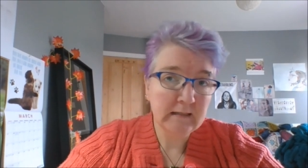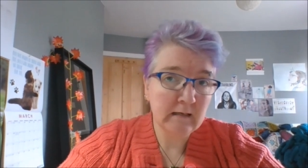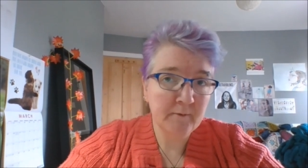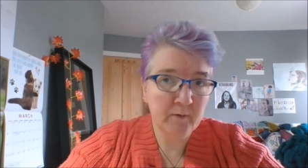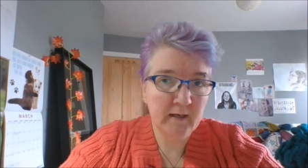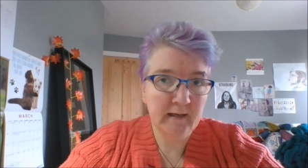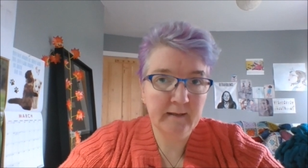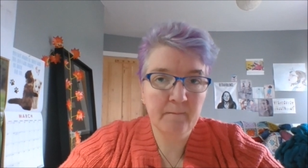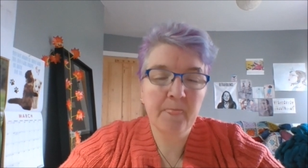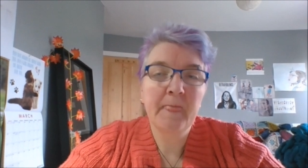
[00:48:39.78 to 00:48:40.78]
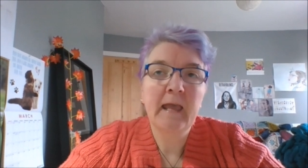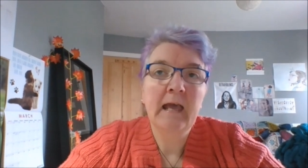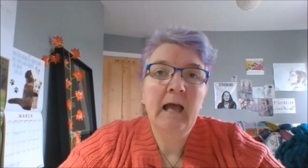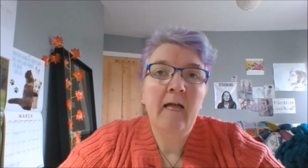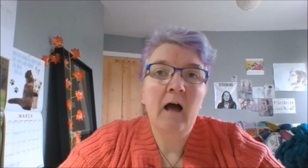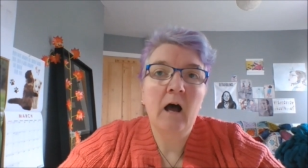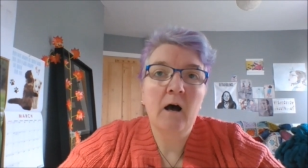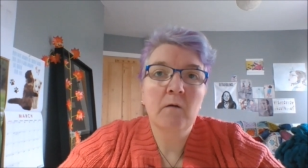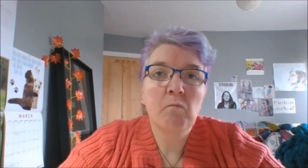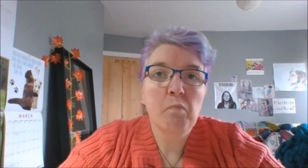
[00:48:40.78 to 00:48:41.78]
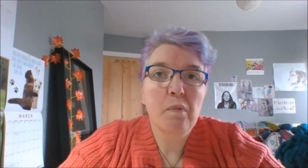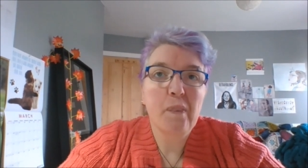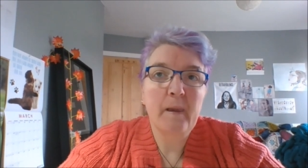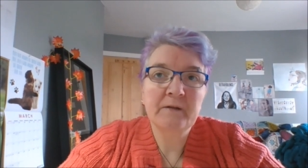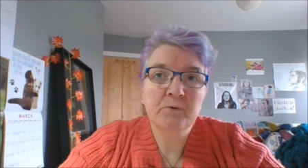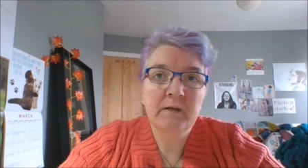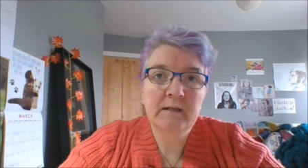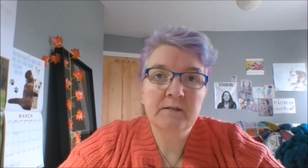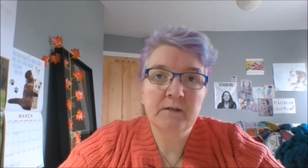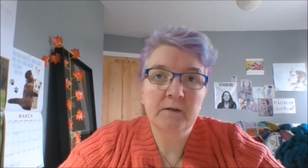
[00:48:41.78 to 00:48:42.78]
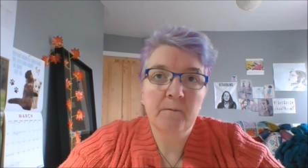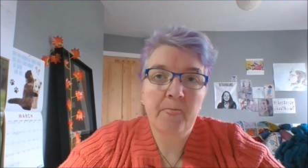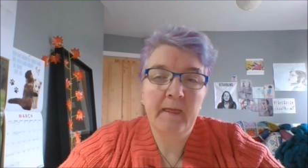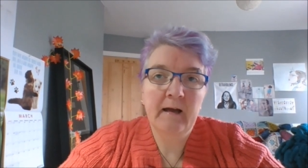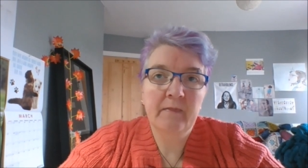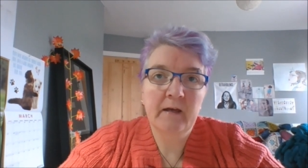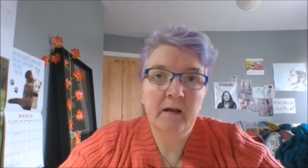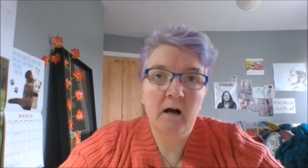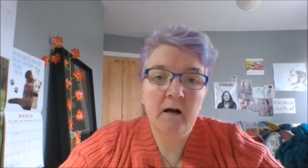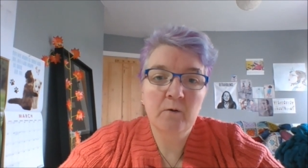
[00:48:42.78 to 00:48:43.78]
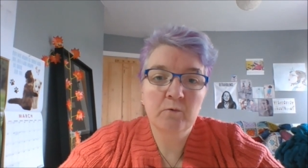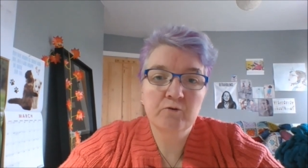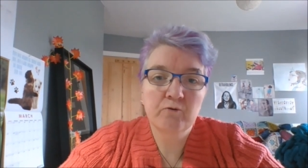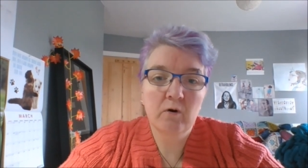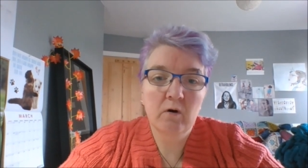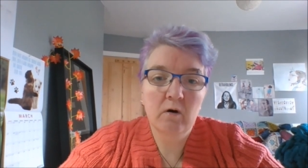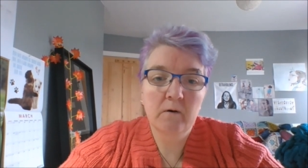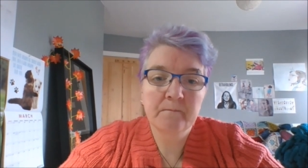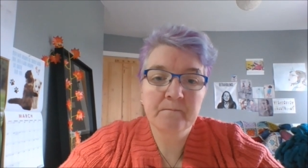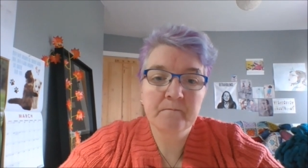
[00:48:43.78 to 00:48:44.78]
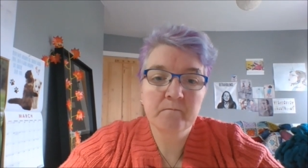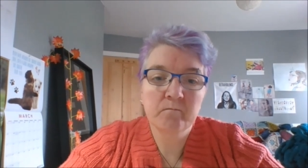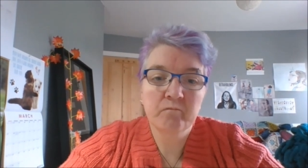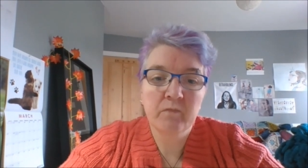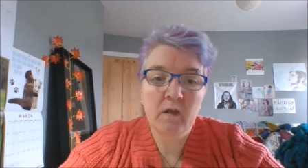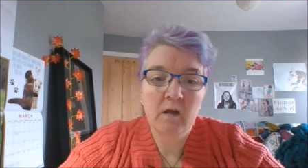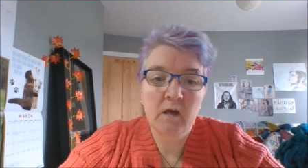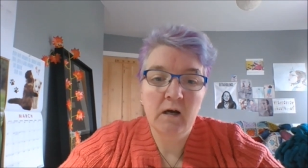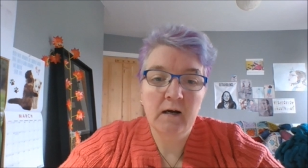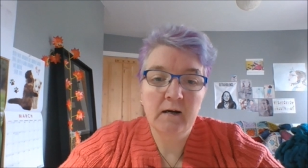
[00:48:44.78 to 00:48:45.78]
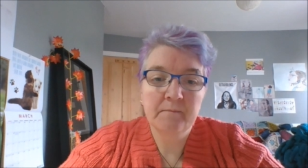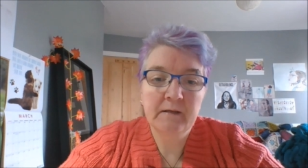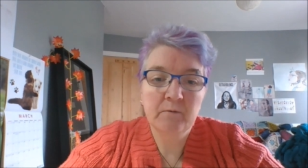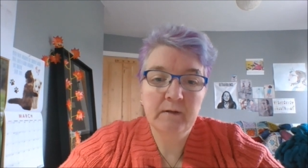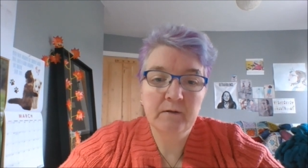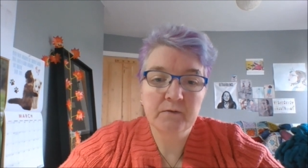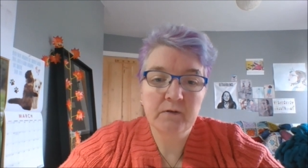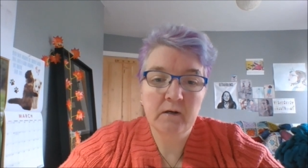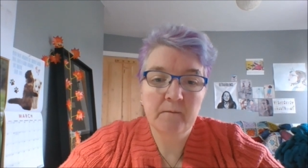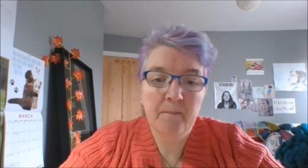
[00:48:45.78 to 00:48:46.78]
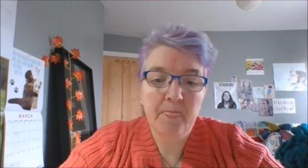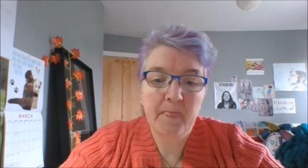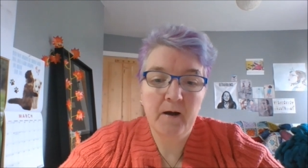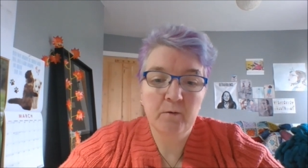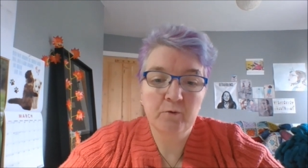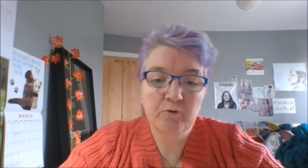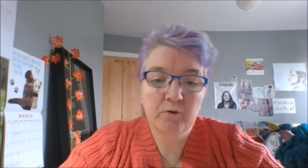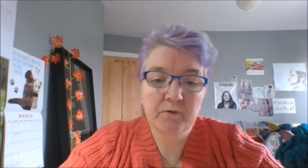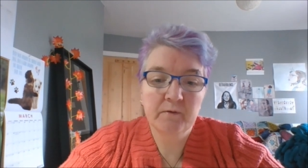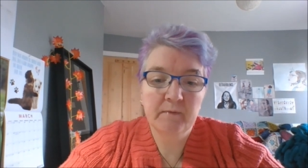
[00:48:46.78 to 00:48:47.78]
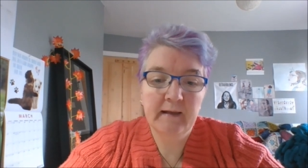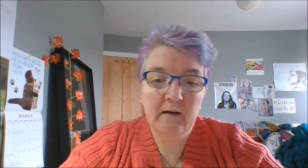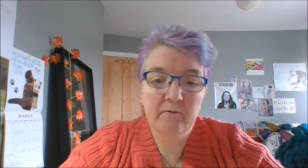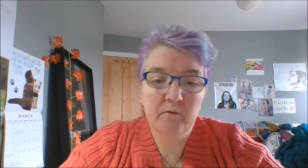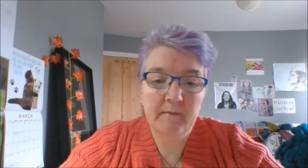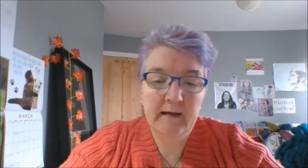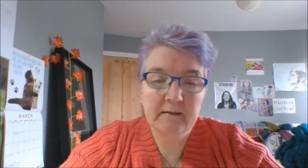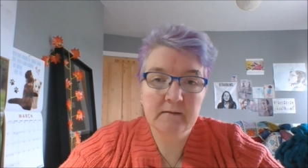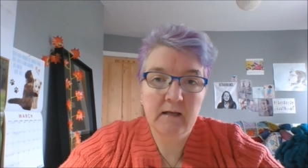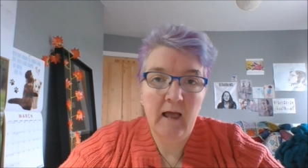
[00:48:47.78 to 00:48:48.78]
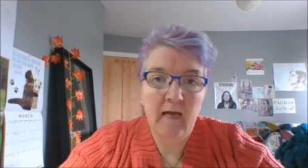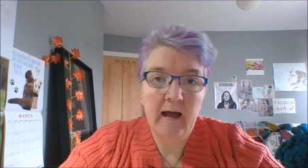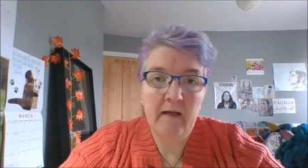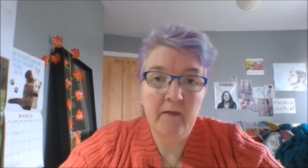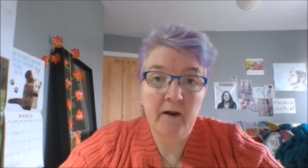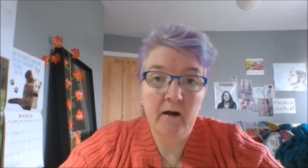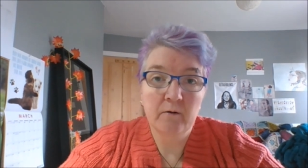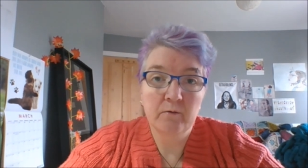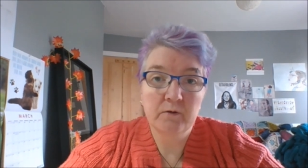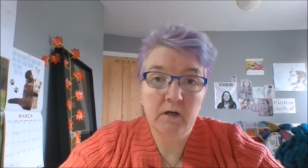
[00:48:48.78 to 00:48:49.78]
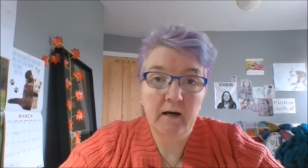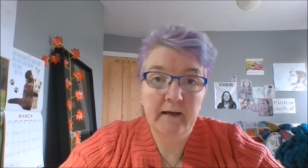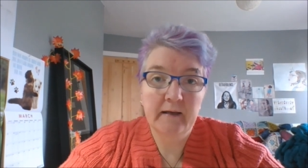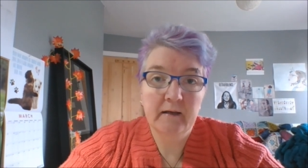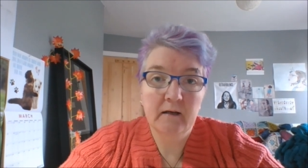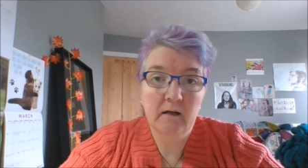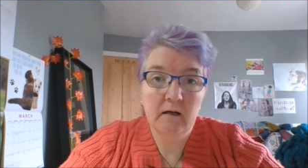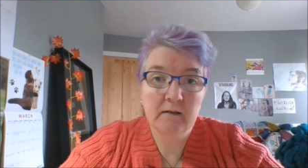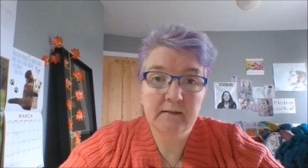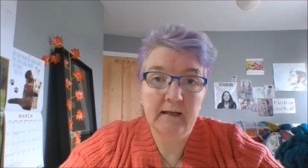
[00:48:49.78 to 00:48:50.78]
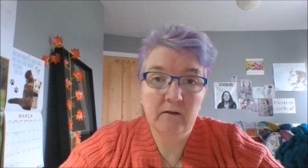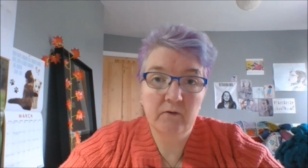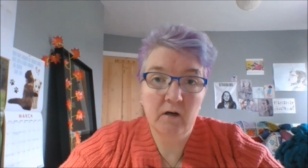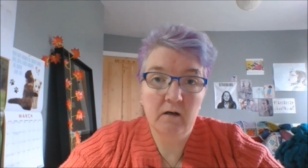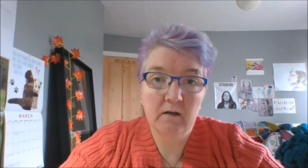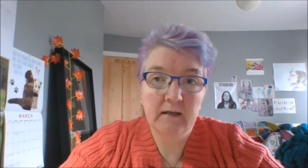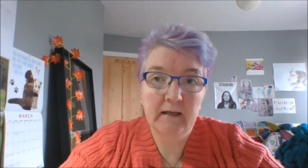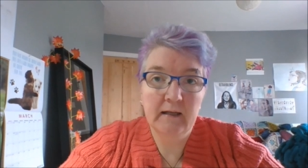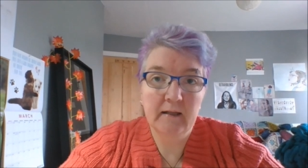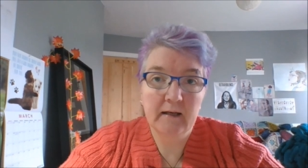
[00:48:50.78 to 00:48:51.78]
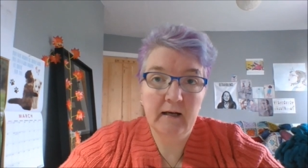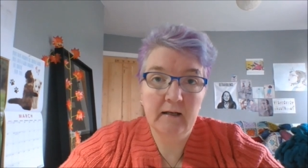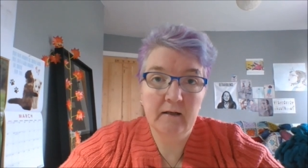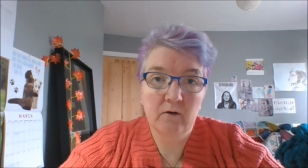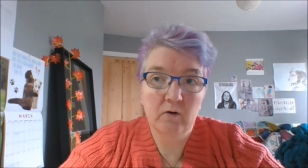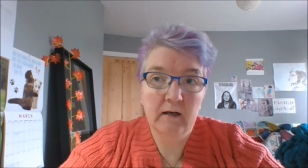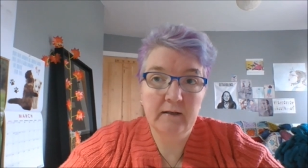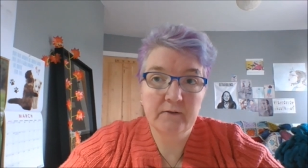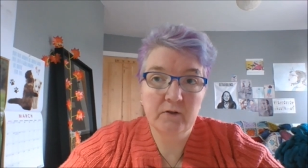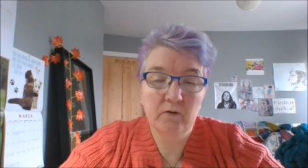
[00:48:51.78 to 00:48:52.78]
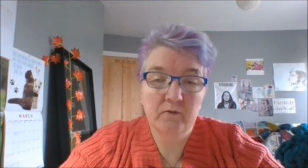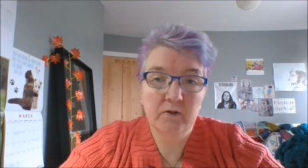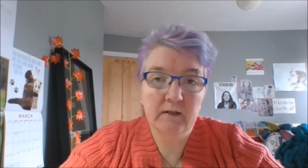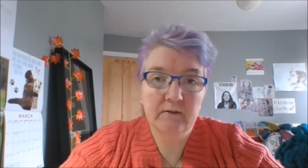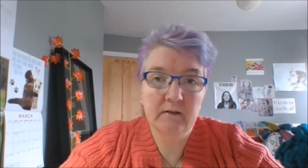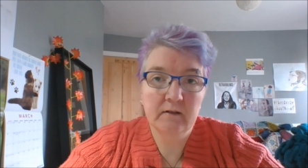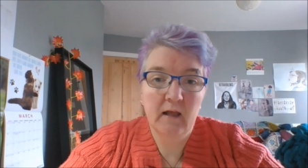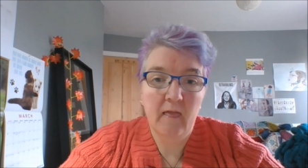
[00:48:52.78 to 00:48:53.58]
Tell me what you like. Um, that's all you need to do. And then I will draw um, in a week or so. I will draw somebody out from that, and then I will dye a skein of yarn in the colour or colours that you've suggested,